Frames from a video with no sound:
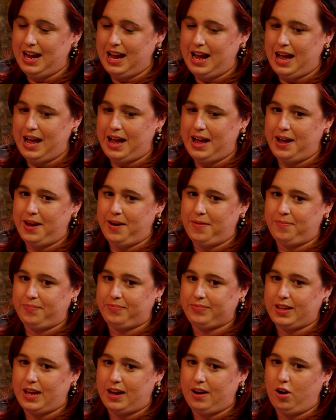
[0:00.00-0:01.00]
And
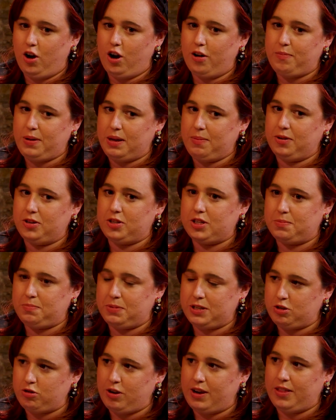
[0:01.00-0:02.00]
a lot of people just
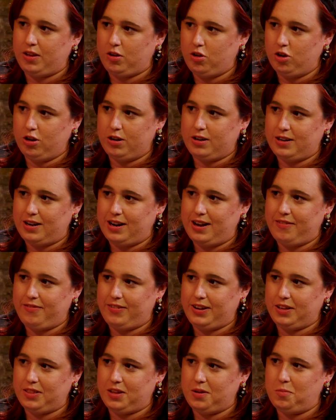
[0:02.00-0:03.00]
portray the good. I
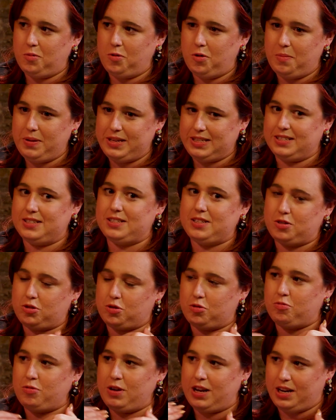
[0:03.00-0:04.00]
think that more businesses
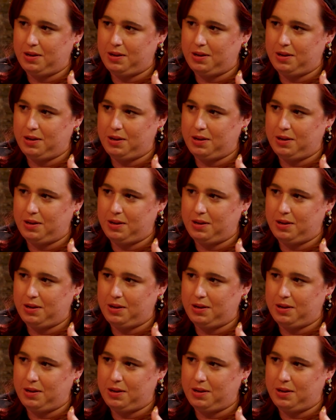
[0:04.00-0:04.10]
should really